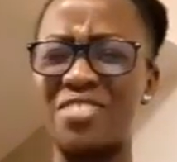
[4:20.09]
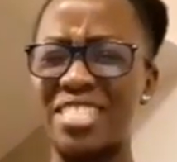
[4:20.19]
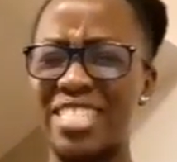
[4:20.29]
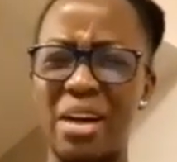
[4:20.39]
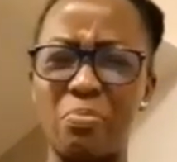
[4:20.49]

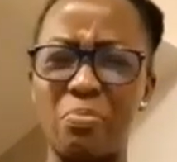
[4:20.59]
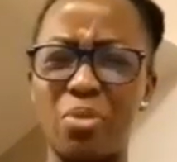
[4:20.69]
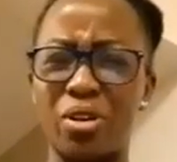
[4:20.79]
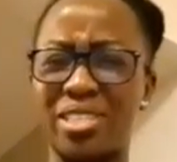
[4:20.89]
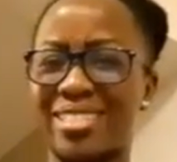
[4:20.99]

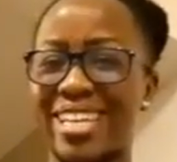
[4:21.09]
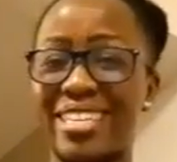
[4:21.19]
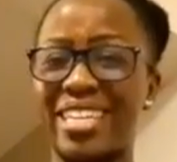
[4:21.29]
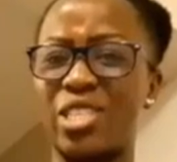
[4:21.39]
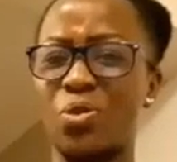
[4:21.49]
double
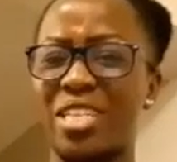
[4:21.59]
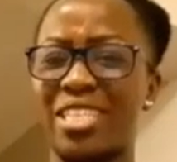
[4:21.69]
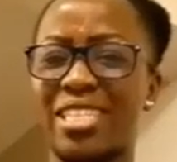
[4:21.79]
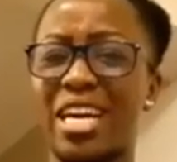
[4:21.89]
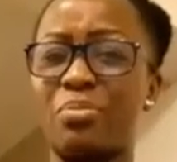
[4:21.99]
standards when
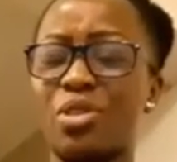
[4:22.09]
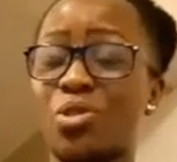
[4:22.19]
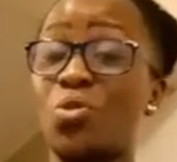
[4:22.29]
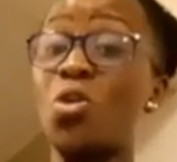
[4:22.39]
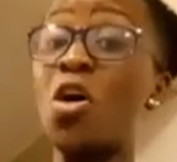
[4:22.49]
it comes to